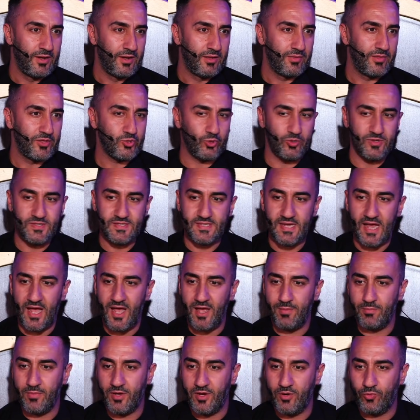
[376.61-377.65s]
that
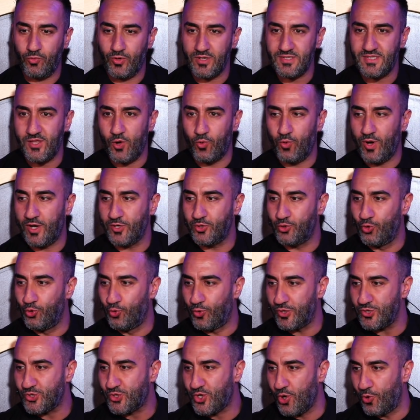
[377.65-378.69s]
Usama was the one who
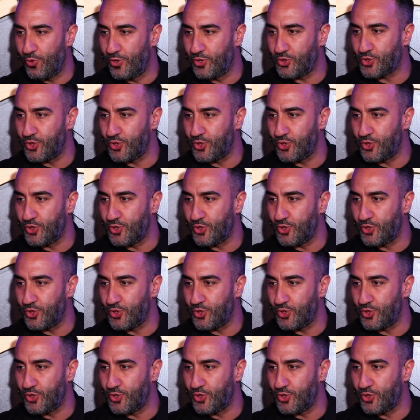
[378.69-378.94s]
was going